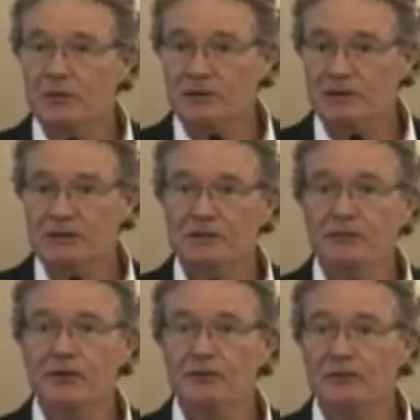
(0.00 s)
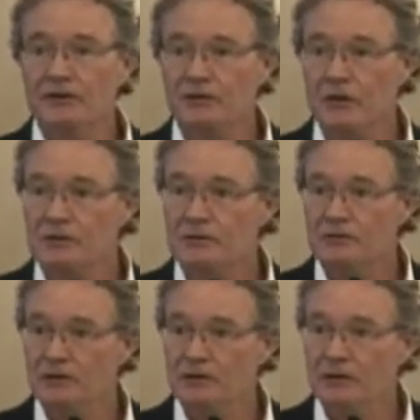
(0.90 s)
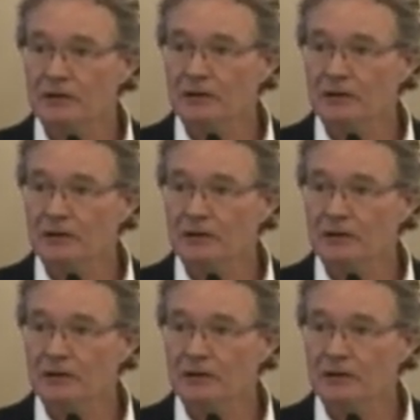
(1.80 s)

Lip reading: or congestive heart failure or stroke?